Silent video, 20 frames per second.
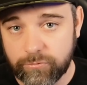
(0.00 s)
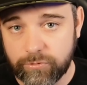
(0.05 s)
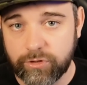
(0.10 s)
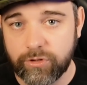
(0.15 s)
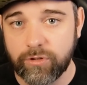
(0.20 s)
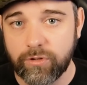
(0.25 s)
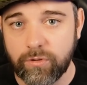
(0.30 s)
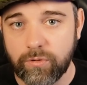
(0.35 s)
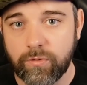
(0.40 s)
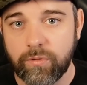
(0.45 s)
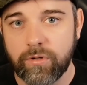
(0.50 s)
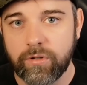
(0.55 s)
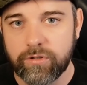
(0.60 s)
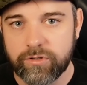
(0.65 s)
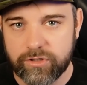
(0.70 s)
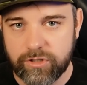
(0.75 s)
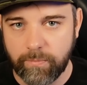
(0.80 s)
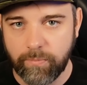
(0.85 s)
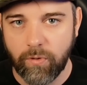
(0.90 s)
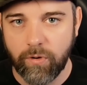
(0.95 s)
do
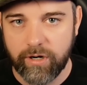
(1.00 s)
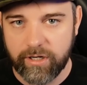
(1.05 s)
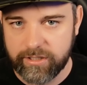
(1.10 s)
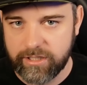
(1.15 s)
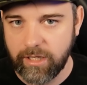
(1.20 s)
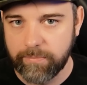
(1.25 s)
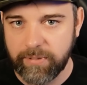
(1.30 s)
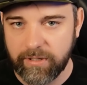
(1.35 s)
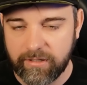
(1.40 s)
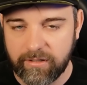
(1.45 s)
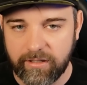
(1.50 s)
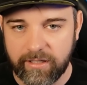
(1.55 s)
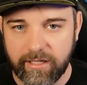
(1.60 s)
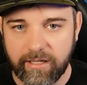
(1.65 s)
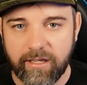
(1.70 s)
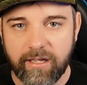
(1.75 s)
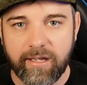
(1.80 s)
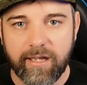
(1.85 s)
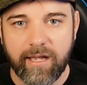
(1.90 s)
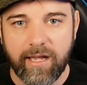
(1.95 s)
support it typically.